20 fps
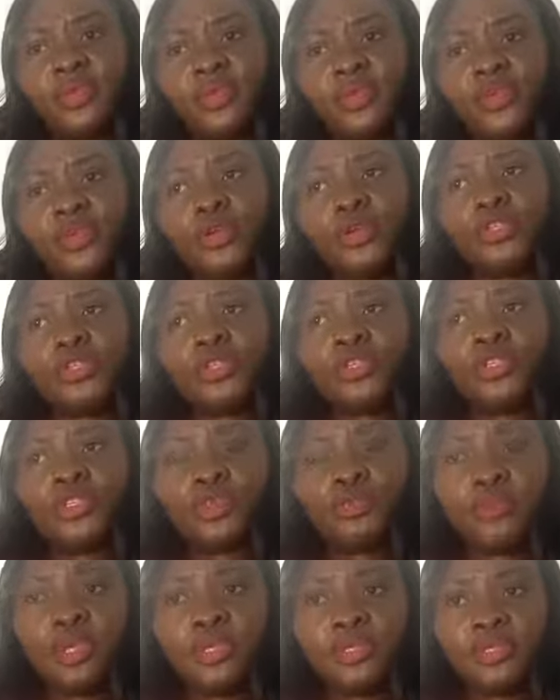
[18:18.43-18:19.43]
your social
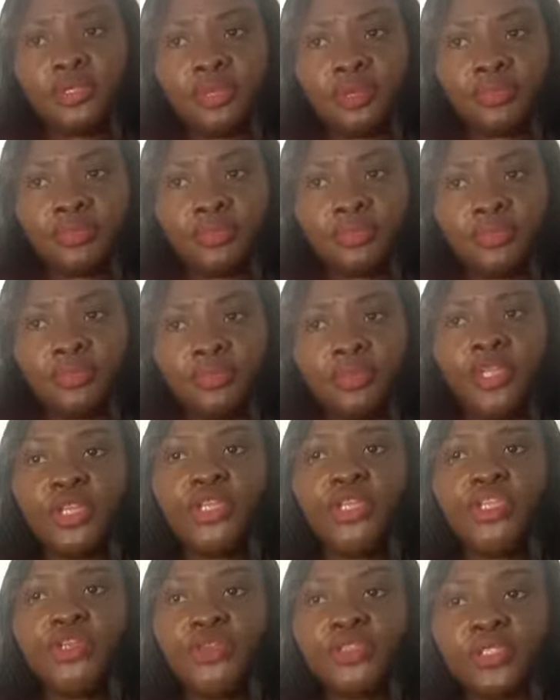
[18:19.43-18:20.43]
media, the
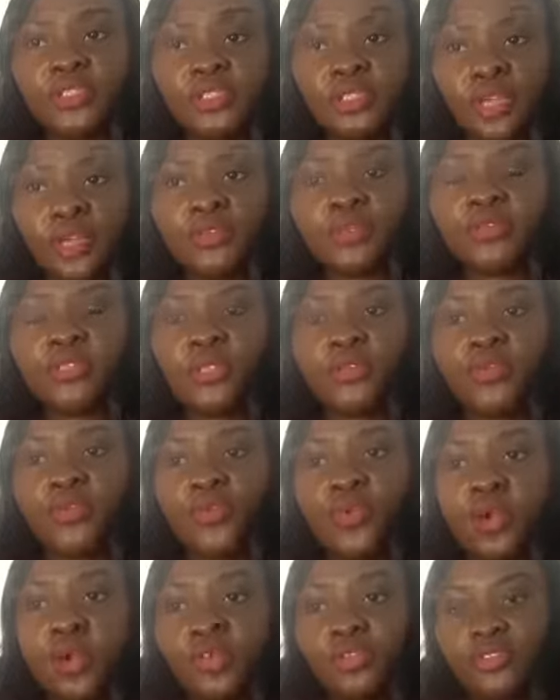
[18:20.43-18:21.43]
news channels that you
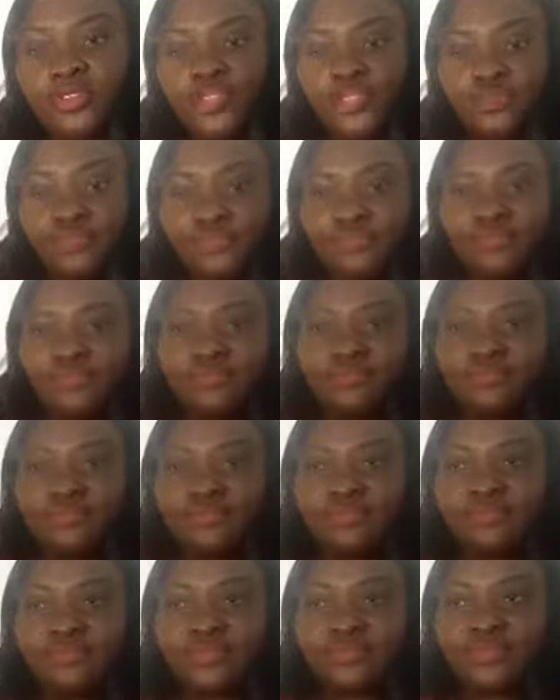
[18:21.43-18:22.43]
watch,
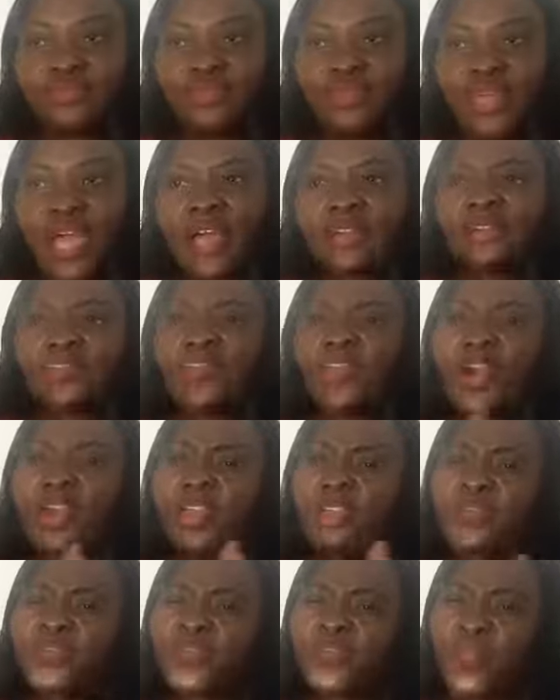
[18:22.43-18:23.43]
and try
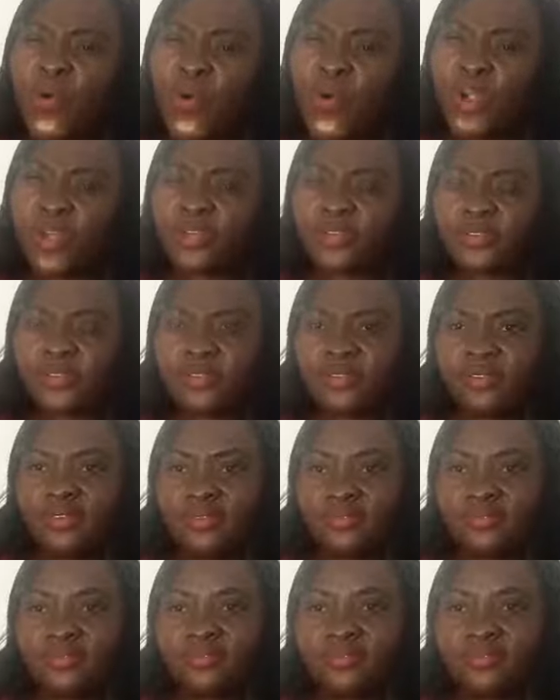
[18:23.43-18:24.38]
and focus.